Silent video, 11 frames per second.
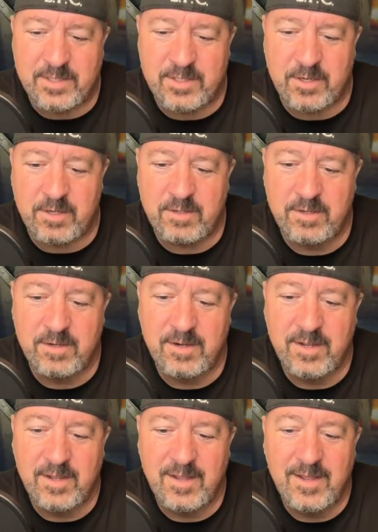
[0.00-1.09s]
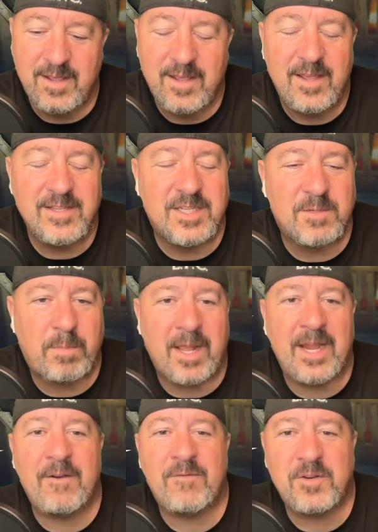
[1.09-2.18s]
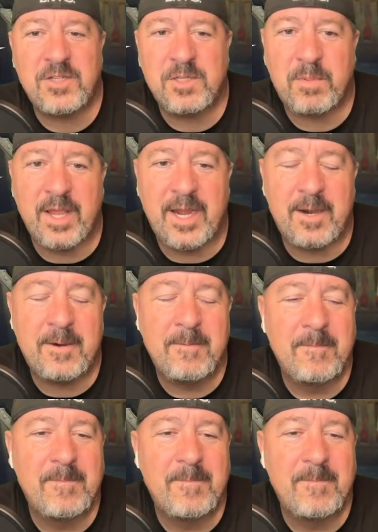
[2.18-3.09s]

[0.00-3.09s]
turn. This is player versus player.